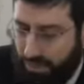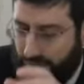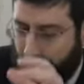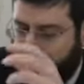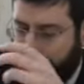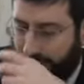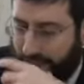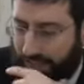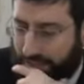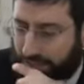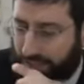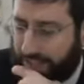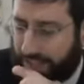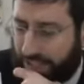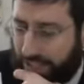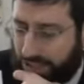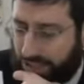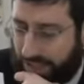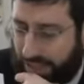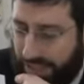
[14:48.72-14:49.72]
You see the
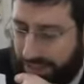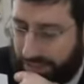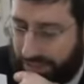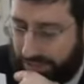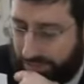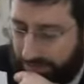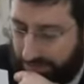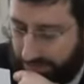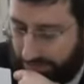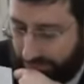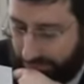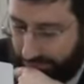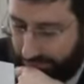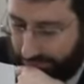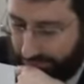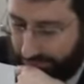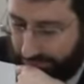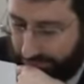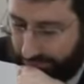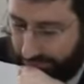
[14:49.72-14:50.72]
Gilyan Hashas?
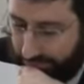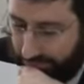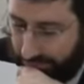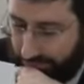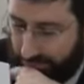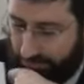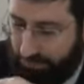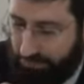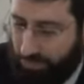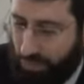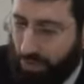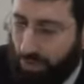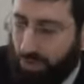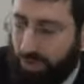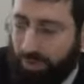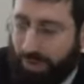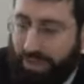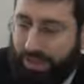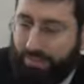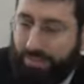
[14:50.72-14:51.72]
all
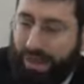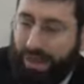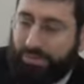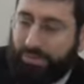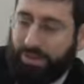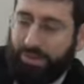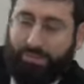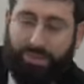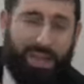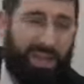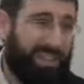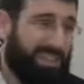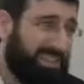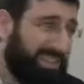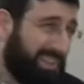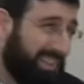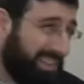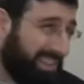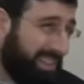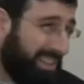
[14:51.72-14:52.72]
the way on the bottom of the page
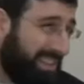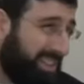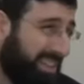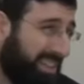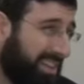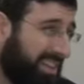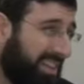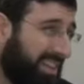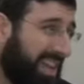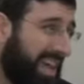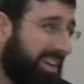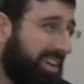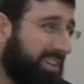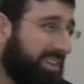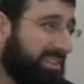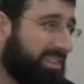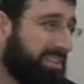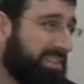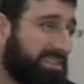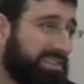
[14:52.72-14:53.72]
in little, little
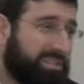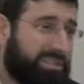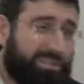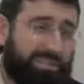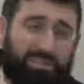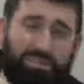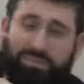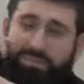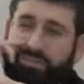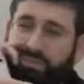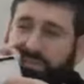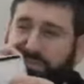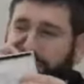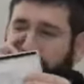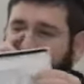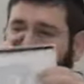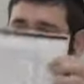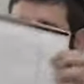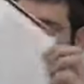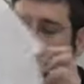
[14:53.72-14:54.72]
letters.
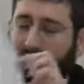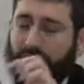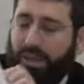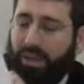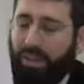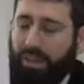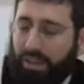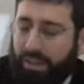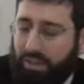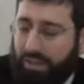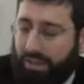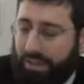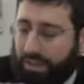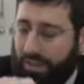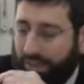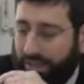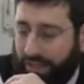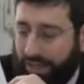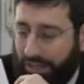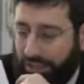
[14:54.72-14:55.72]
Okay? The
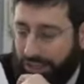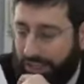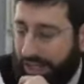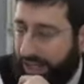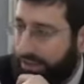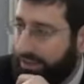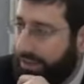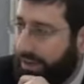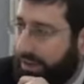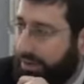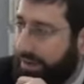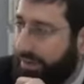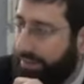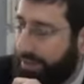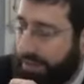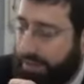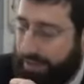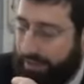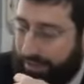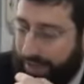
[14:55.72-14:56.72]
Gillian Hashasa,
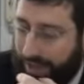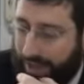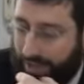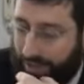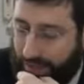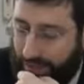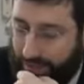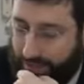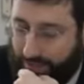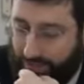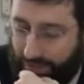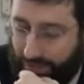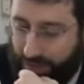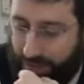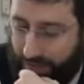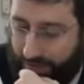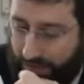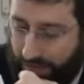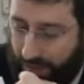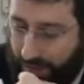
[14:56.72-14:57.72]
Rabbi Akiva Eger's
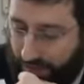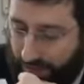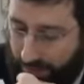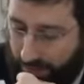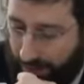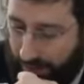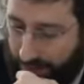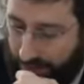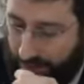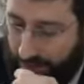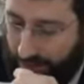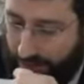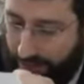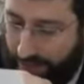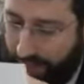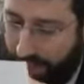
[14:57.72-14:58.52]
footnotes on the Gemara.